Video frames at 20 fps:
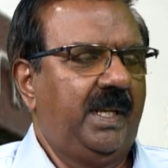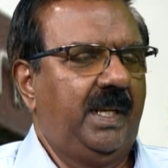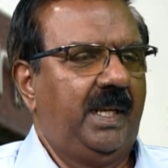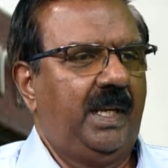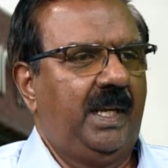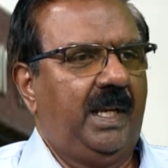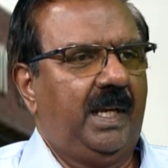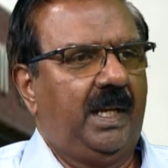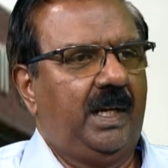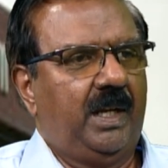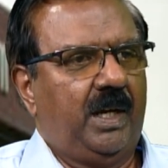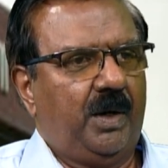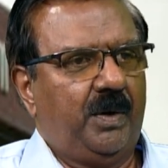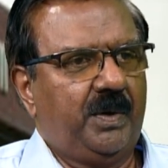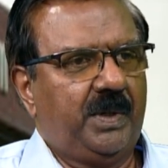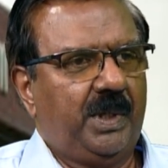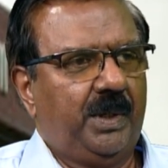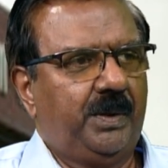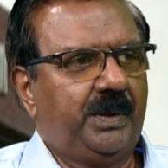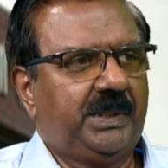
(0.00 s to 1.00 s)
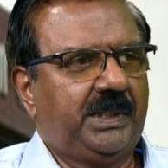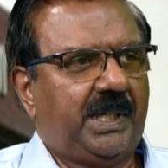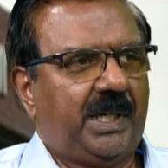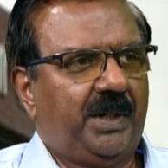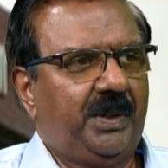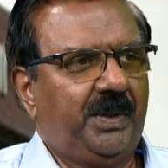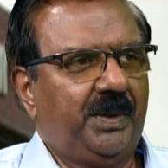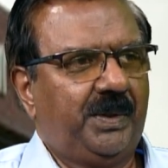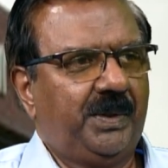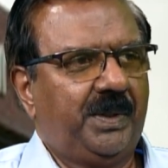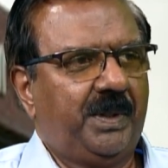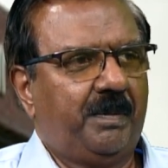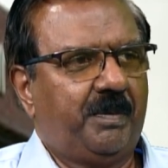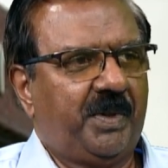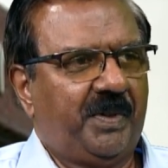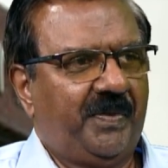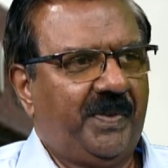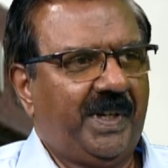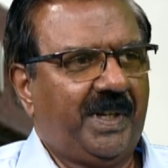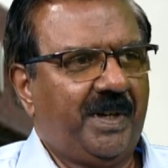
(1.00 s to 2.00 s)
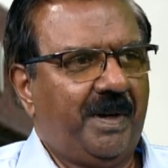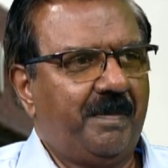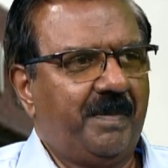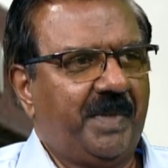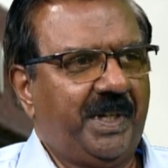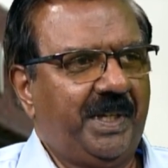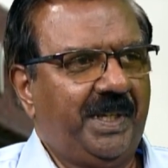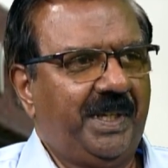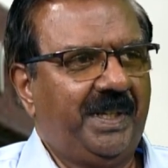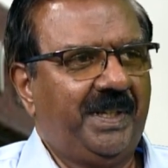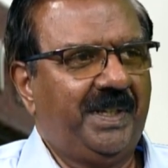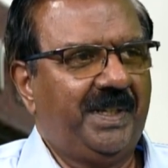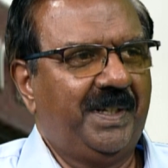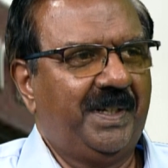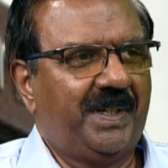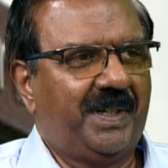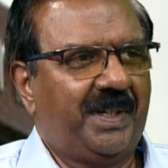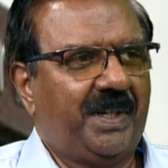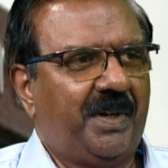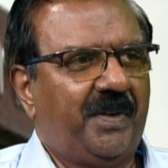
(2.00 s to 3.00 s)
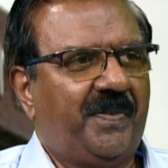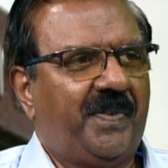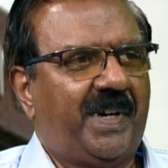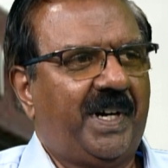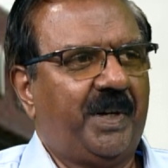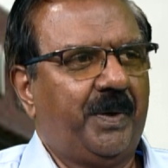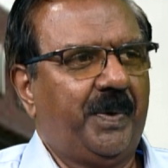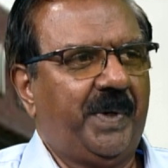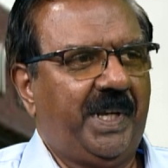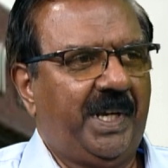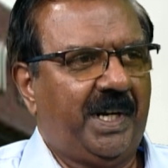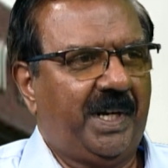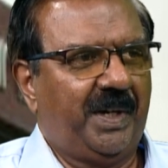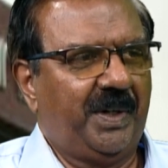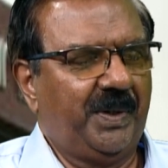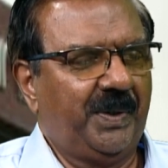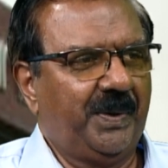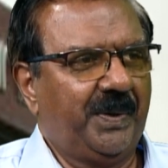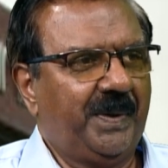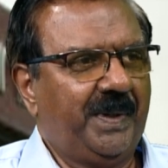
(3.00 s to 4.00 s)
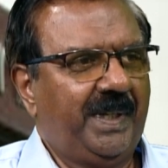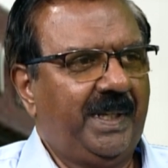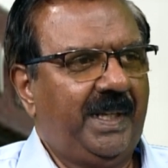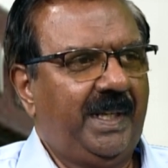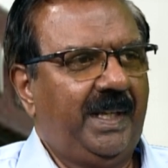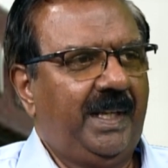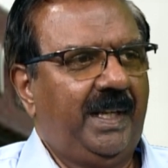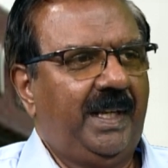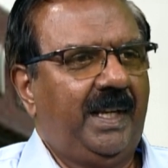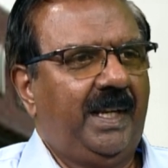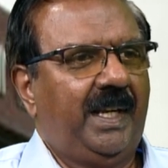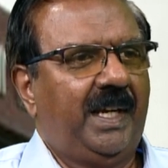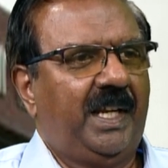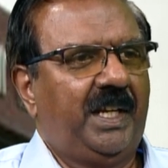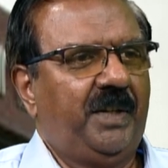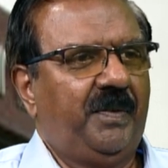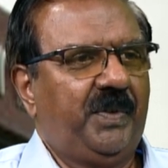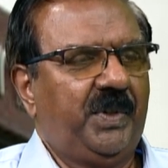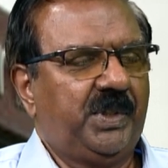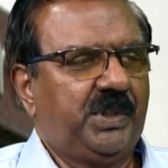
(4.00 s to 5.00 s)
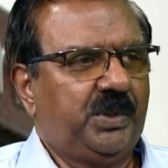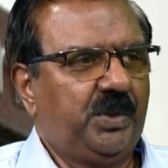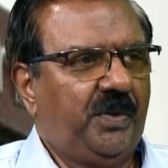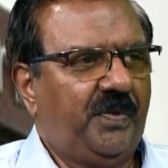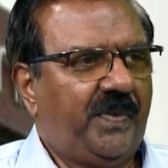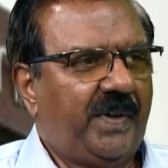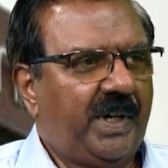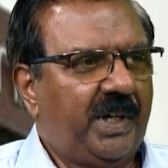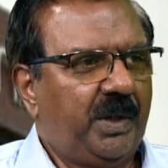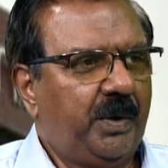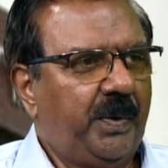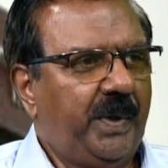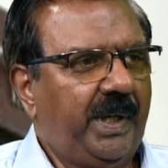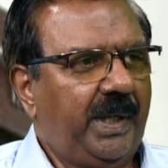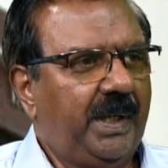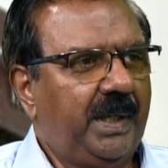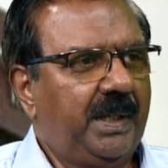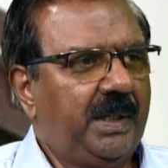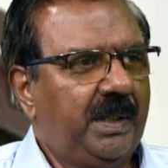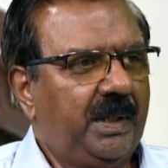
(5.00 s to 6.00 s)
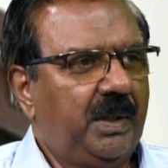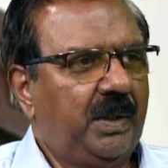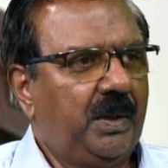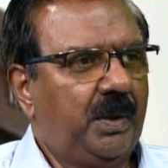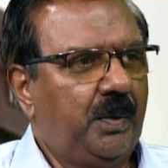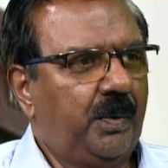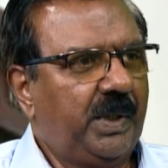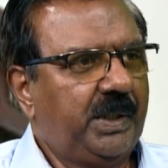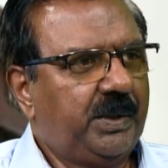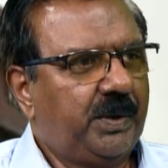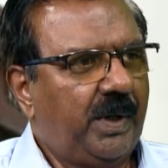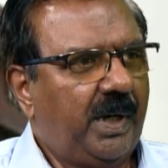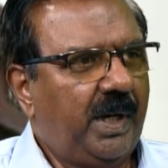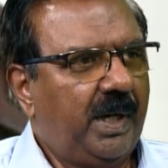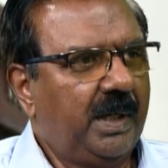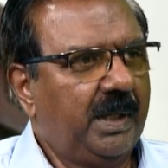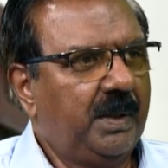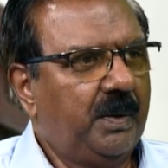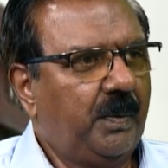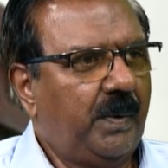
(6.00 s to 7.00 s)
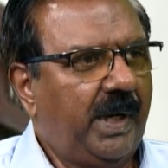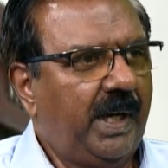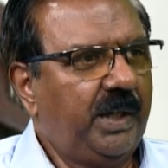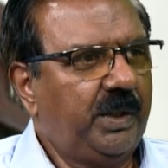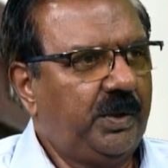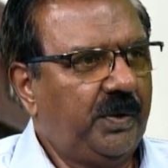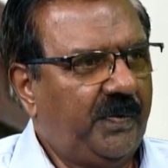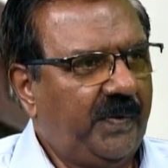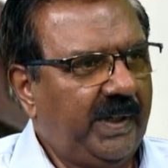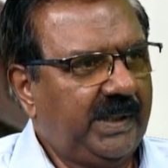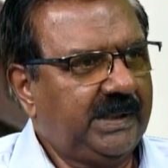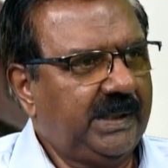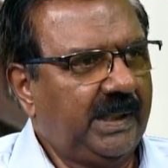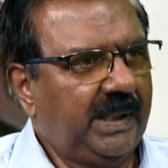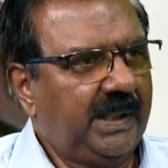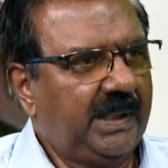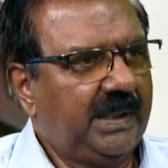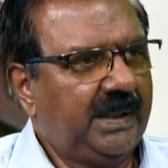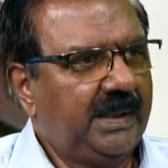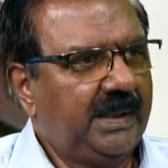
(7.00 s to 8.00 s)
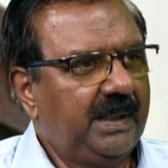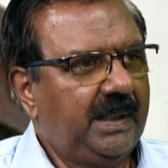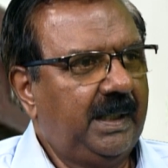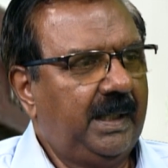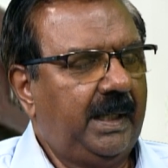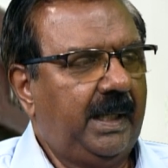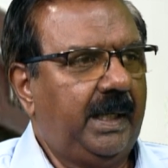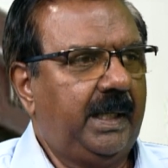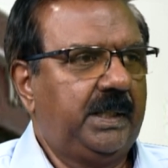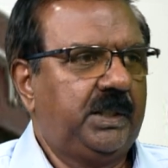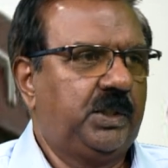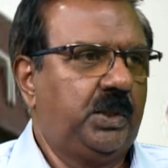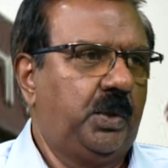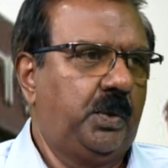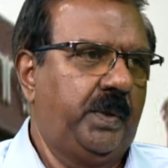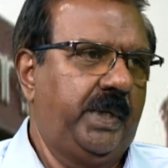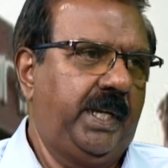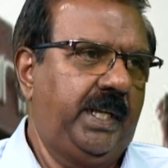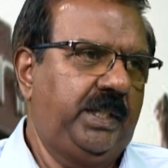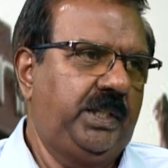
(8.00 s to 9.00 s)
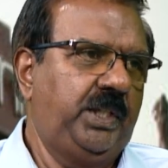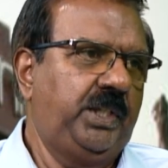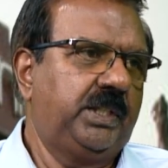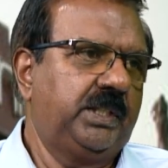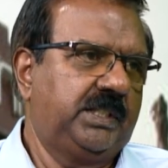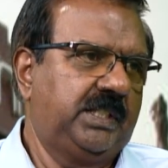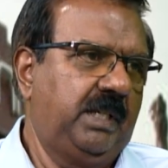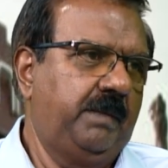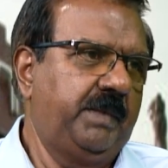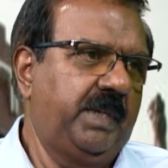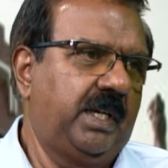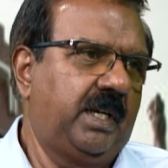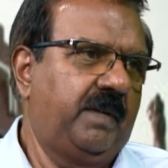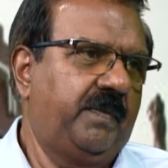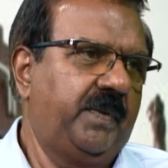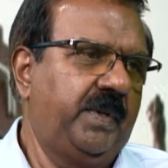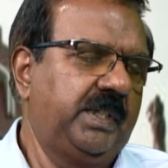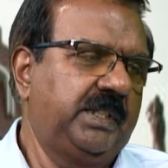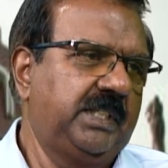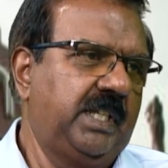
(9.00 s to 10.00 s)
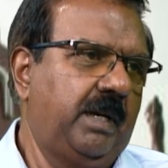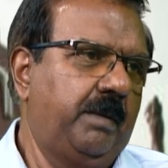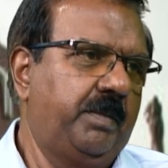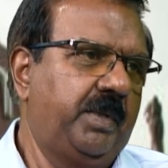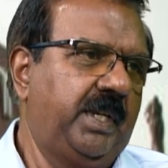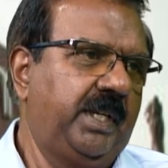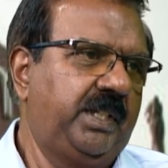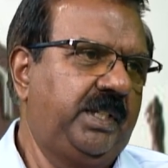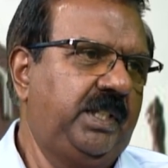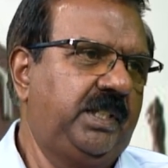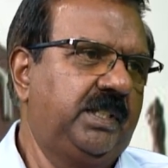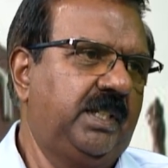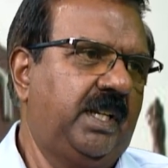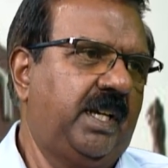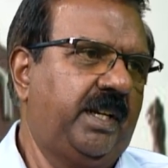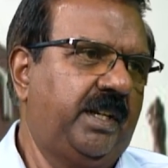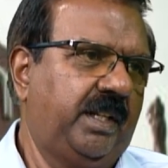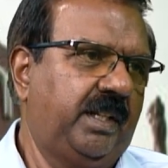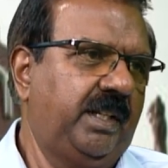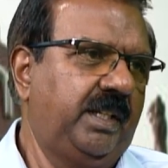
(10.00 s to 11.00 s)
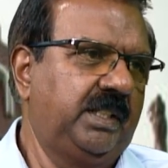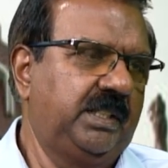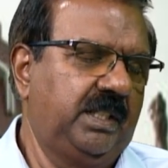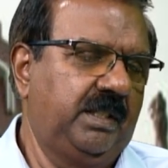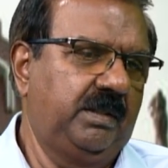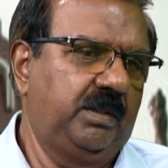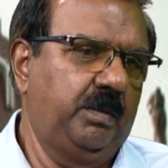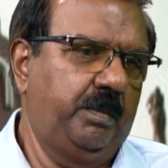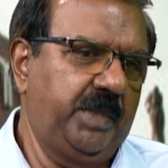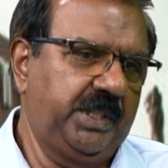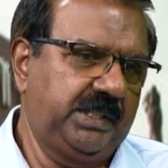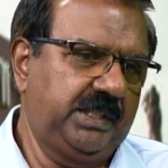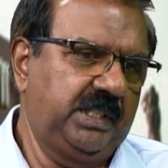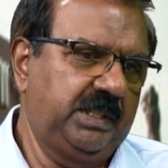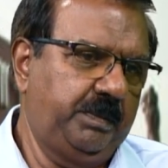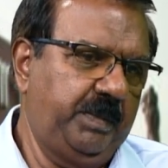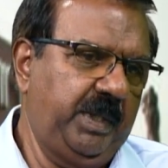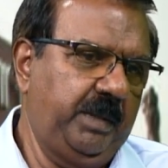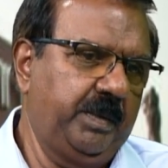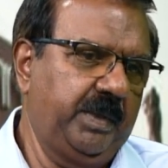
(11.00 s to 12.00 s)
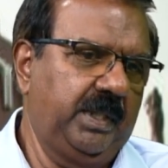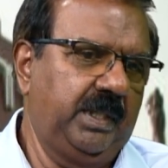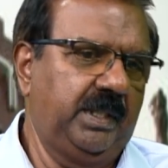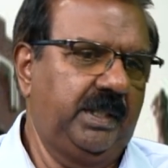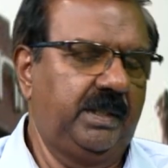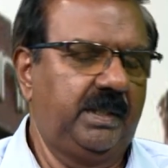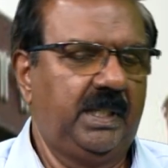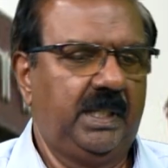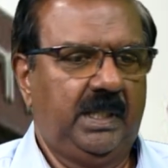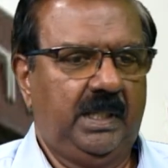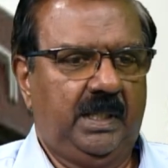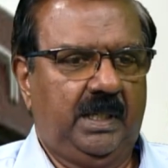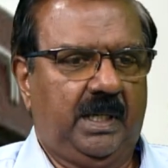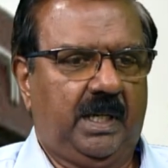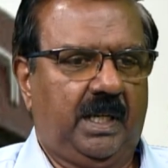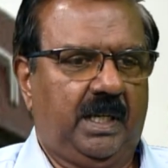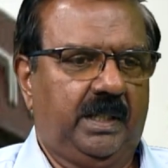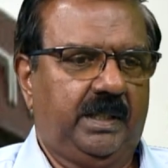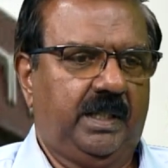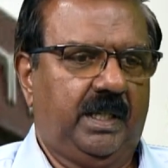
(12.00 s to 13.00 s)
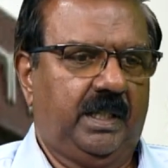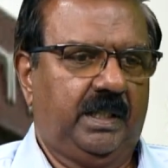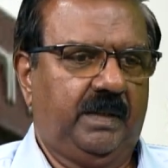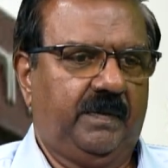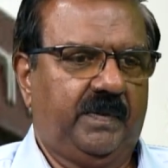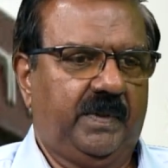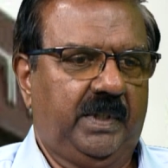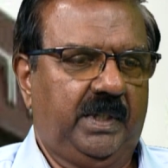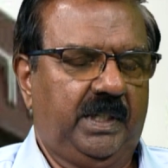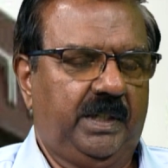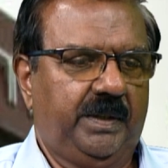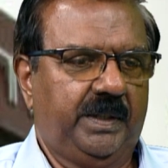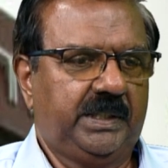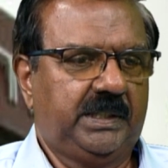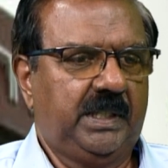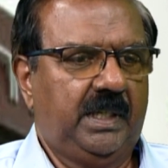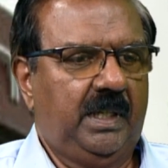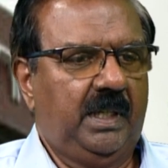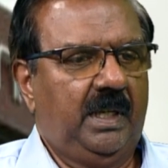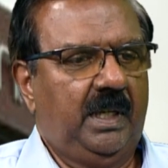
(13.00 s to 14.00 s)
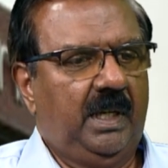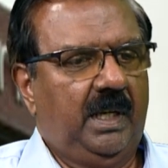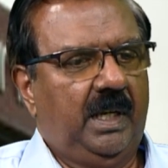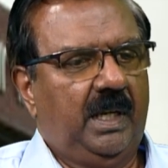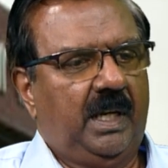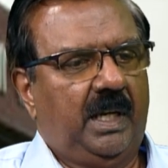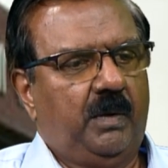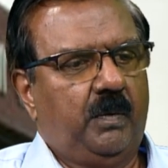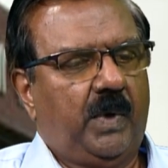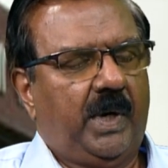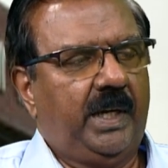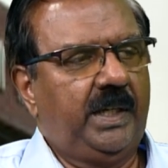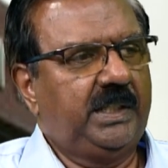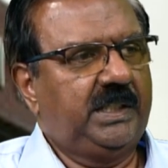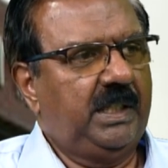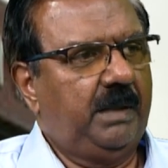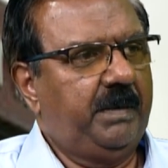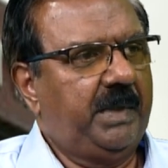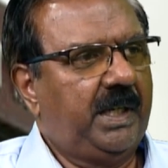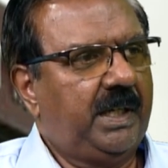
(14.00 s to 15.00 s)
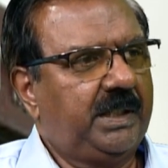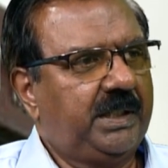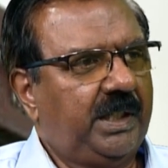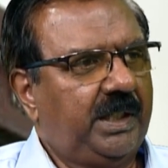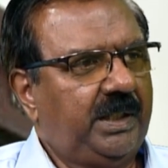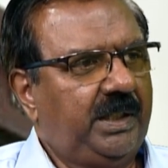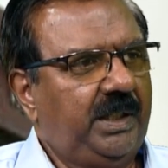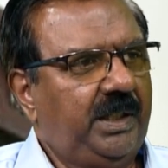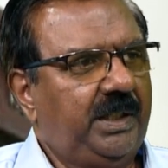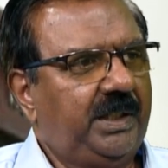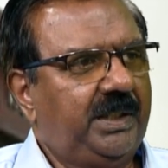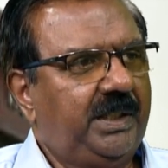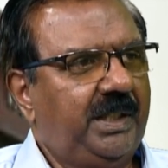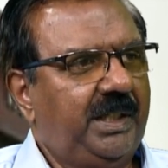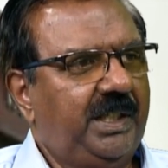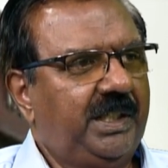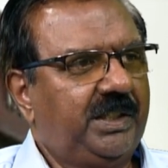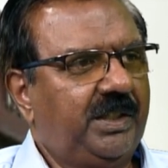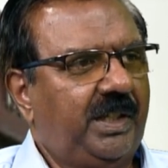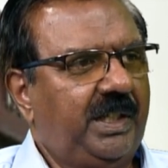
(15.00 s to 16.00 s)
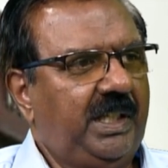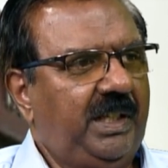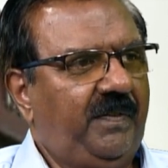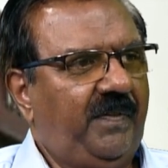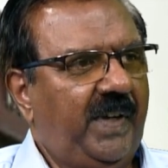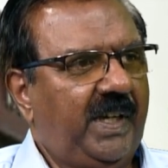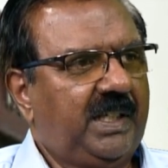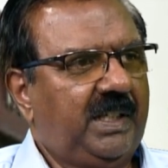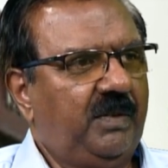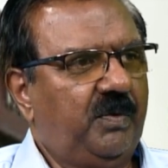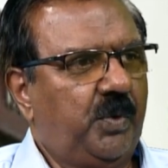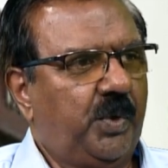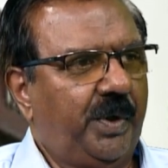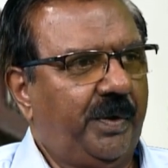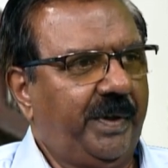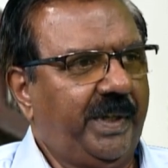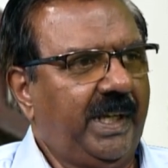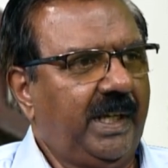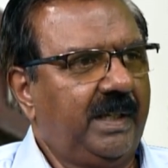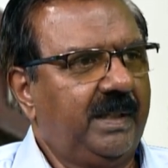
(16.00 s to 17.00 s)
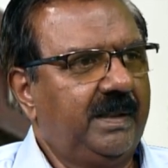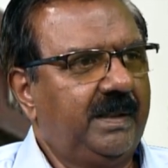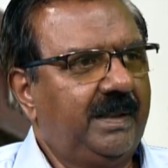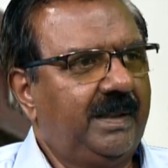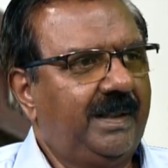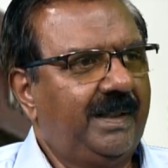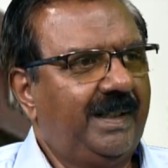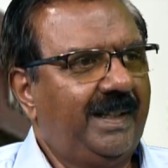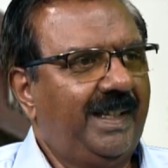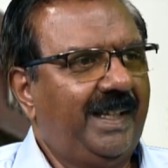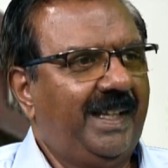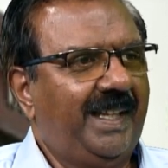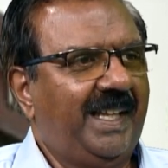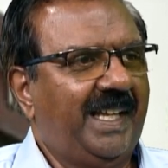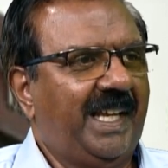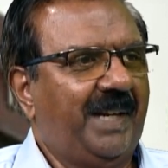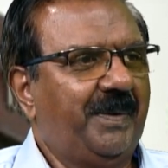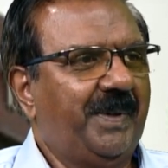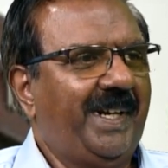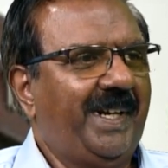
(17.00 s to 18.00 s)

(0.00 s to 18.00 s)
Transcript: and how close are you to a perfect company, or how far away are you? And if you're so far away, what's wrong? Why aren't you fixing it? And so when I teach a seminar, for example, I teach a lot of things into business people and all different areas. And one of the seminars I teach is on effective worrying. And